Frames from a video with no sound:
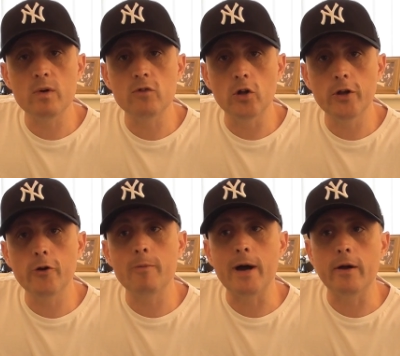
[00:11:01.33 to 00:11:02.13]
we've not
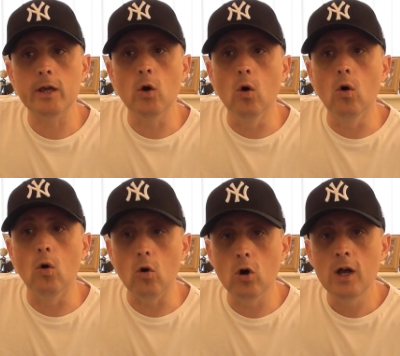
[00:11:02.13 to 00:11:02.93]
known about it,
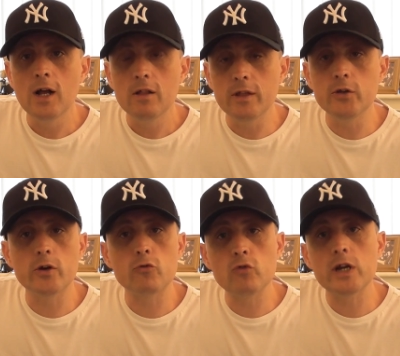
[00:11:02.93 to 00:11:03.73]
or they're
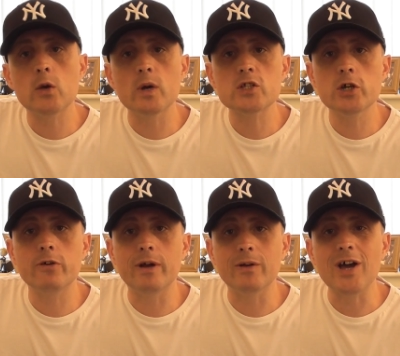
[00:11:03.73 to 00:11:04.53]
doing a really quick
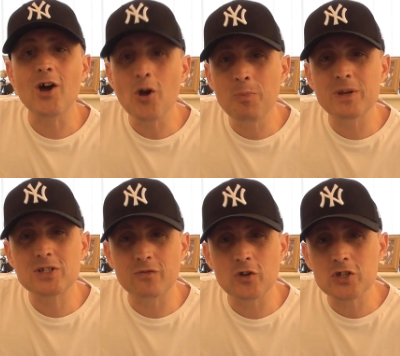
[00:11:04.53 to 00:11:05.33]
turnaround. I hope it's
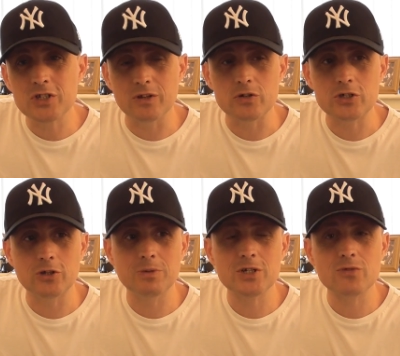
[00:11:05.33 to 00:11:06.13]
the first of those
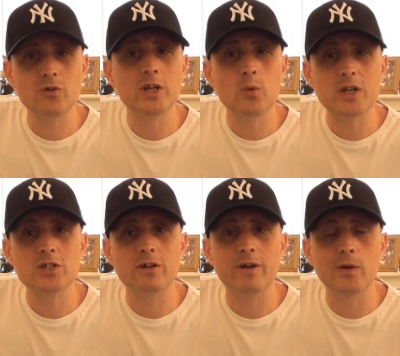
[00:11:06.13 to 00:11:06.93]
two, because a really quick
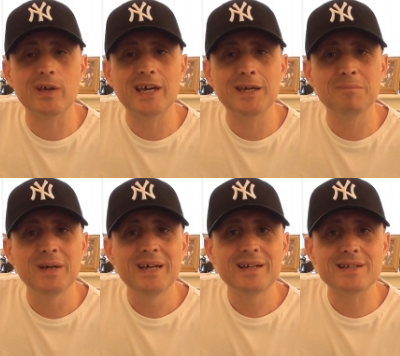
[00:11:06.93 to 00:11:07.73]
turnaround game
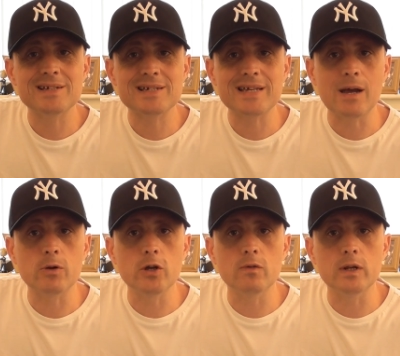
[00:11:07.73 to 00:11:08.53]
doesn't
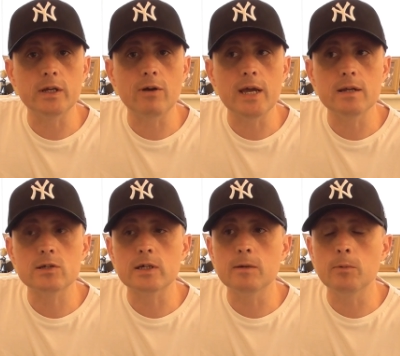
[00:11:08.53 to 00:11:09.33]
sound overly great,
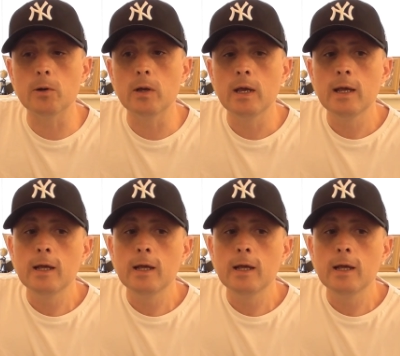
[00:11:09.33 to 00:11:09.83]
does it? But